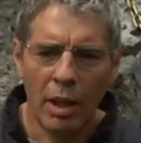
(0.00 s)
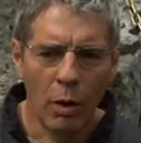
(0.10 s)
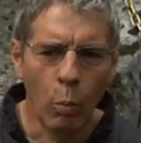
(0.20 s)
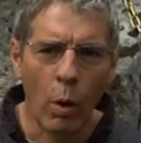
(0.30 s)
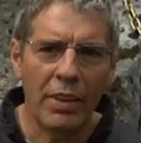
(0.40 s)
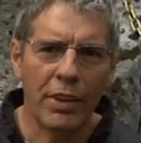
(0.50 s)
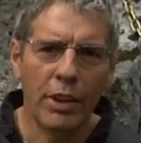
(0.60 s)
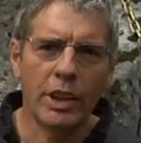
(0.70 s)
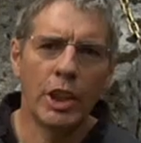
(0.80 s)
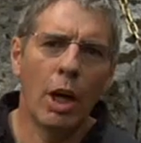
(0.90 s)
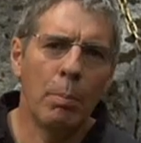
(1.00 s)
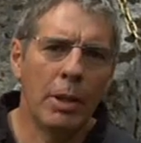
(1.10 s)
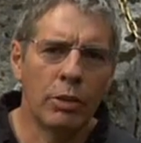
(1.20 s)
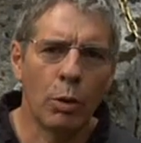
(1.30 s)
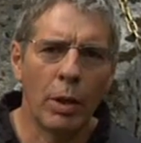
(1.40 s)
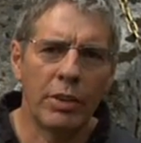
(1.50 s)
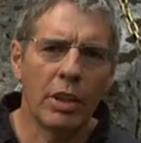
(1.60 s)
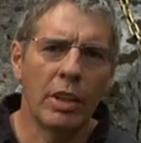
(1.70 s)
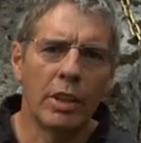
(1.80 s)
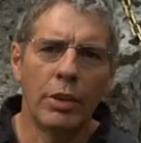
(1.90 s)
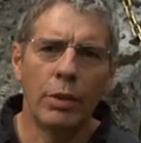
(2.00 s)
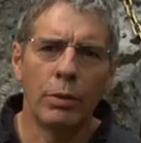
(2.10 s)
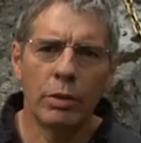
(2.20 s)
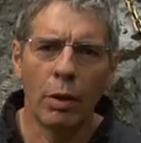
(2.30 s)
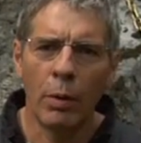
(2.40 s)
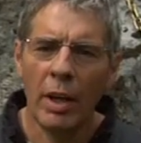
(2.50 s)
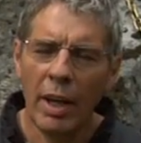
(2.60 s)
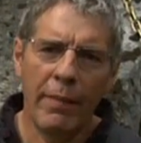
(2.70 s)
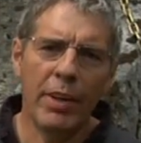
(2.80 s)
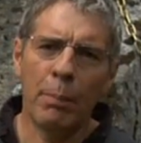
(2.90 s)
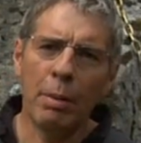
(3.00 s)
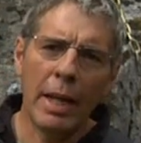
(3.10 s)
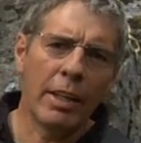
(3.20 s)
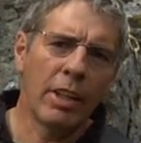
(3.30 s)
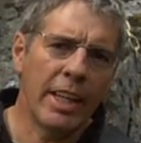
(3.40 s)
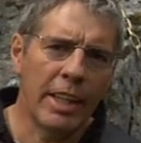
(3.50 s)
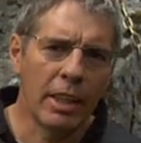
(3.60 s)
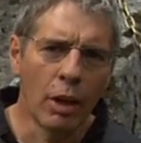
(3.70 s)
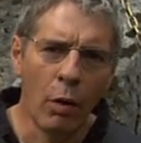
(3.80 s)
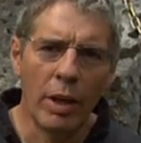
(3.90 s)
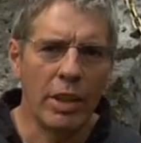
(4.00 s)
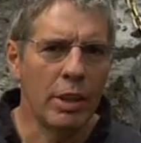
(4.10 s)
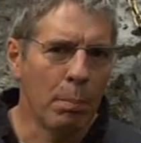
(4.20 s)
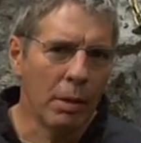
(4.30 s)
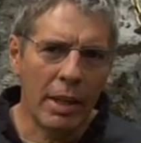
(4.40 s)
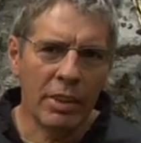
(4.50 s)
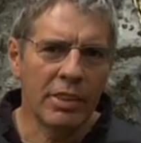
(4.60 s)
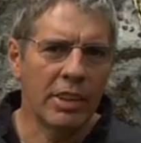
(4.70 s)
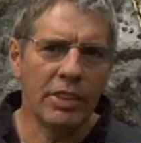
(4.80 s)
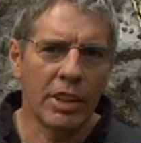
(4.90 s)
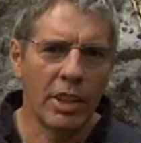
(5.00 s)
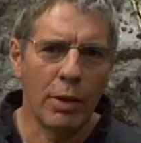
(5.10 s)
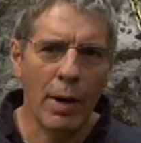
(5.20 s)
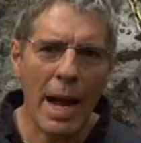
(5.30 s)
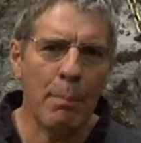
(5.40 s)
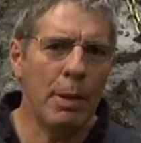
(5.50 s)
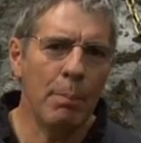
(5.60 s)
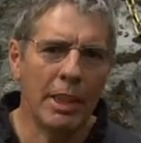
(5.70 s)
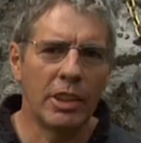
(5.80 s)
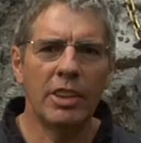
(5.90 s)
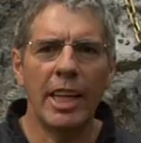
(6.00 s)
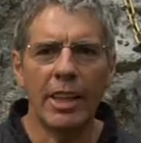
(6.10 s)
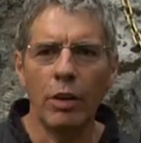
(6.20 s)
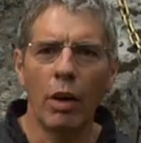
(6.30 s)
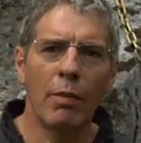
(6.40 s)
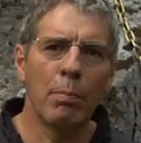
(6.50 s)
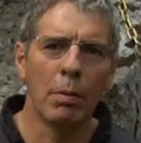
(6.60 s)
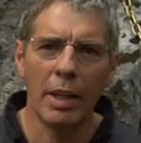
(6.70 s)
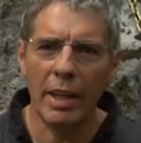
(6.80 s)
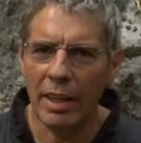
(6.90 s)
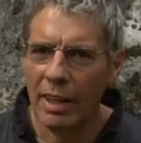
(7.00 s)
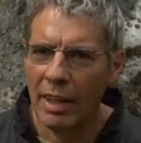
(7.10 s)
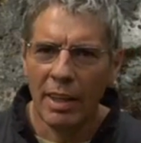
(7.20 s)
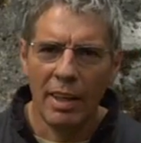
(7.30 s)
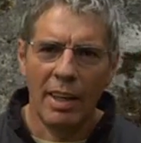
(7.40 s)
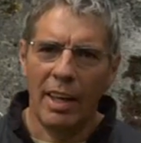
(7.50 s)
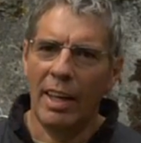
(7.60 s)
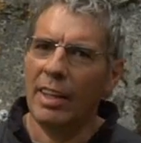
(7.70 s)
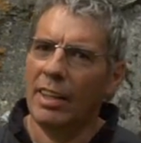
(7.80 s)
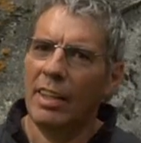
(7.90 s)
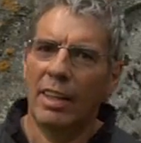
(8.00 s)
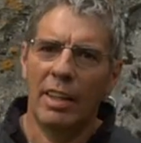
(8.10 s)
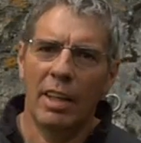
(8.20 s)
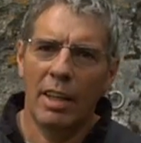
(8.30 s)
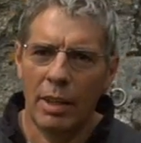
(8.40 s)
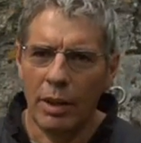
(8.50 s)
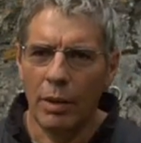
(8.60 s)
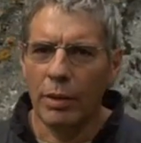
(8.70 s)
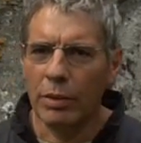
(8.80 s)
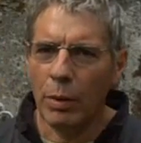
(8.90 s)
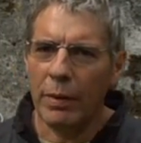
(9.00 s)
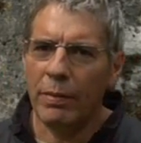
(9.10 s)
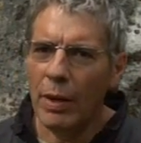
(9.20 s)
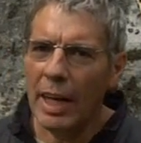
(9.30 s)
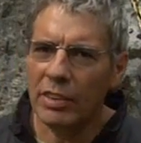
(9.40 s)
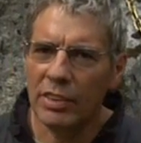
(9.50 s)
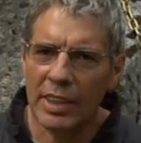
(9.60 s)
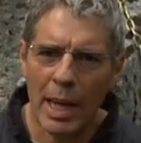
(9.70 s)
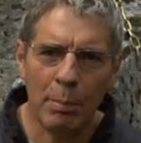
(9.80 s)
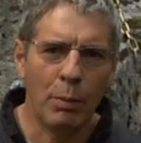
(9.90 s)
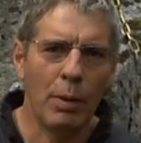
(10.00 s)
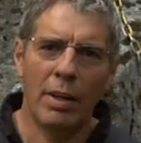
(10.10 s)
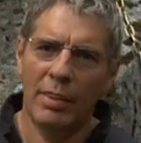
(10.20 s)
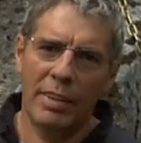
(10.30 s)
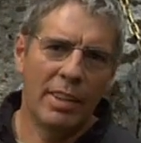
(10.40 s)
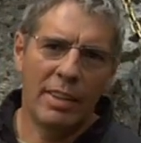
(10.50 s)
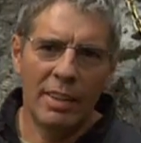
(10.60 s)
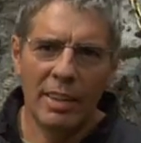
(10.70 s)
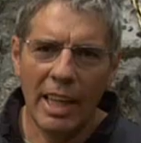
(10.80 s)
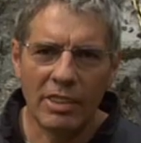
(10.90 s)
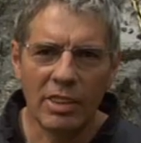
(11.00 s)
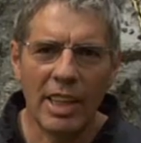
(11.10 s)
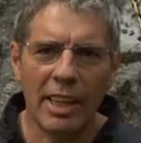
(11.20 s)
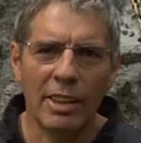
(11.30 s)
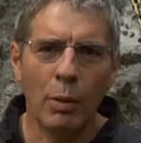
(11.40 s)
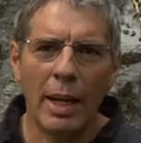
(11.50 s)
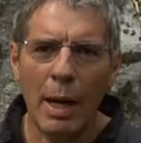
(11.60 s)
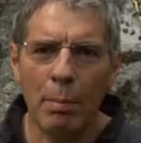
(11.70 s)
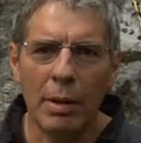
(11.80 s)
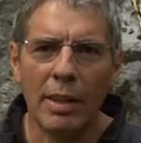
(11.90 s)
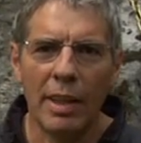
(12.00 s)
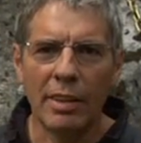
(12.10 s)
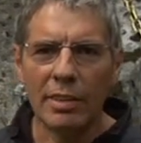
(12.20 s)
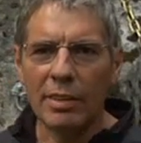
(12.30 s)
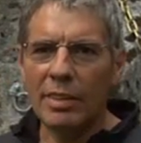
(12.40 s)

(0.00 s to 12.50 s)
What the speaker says: what their job is or what they're going to do. So if you're planning on getting lowered and your belayer thinks you're going to wrap, he may just take you off belay. And you know, there's quite a few accidents happen where that's exactly what happened, and